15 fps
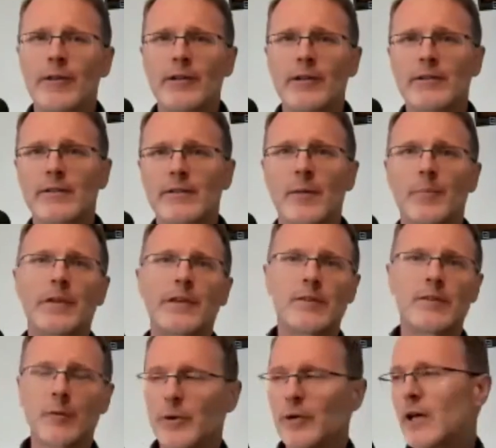if there's something
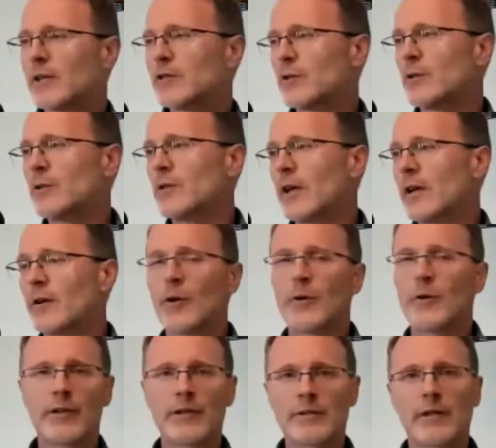supernatural. I don't know
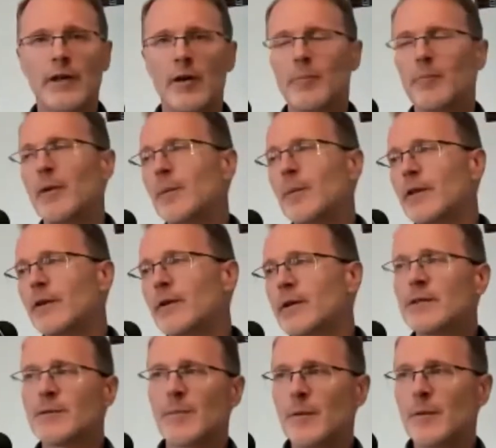if there's a God. Maybe there
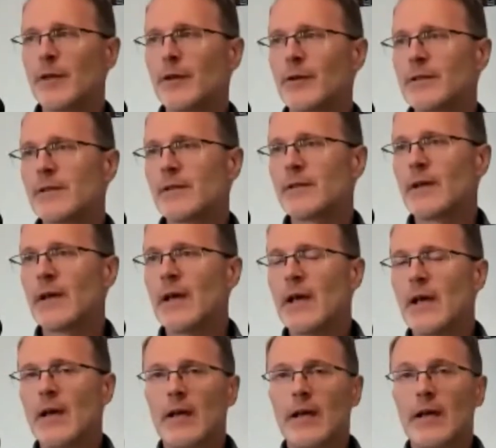is, maybe there isn't.
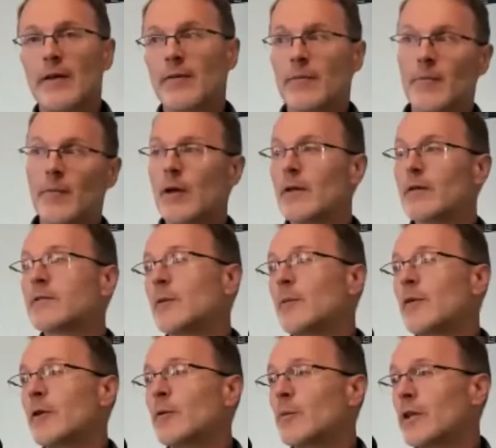And some
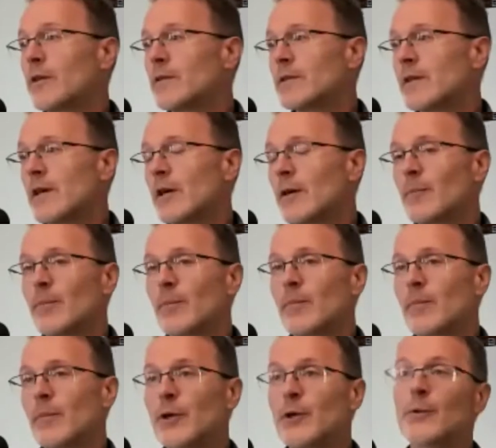of them will even say,
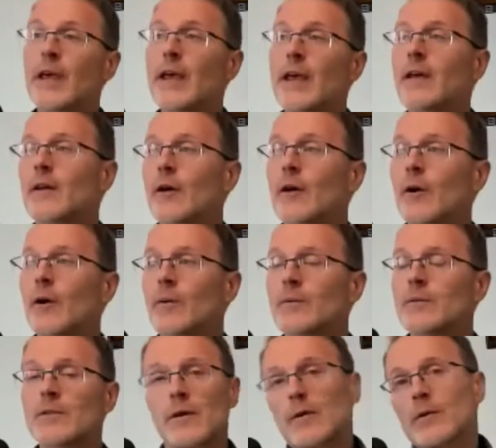but you can't know,
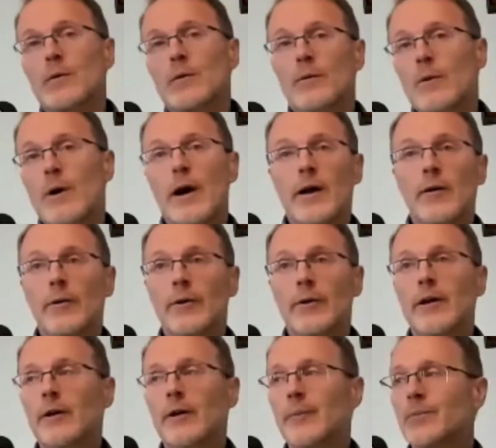so I don't
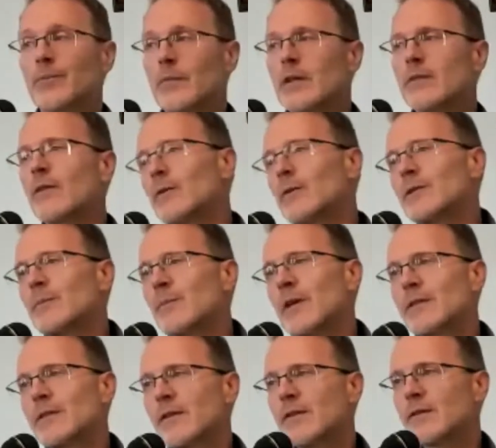care. And so it's
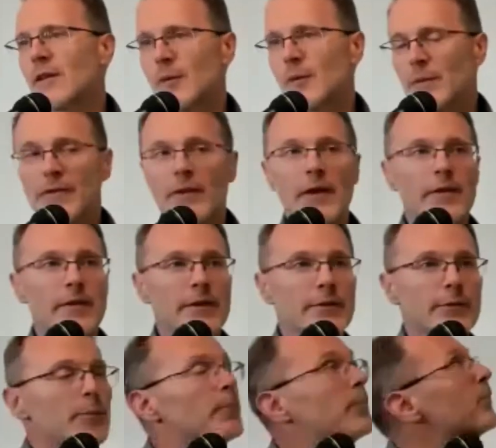basically the same as
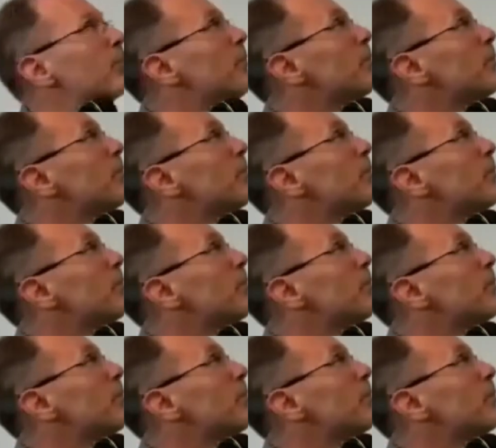atheism.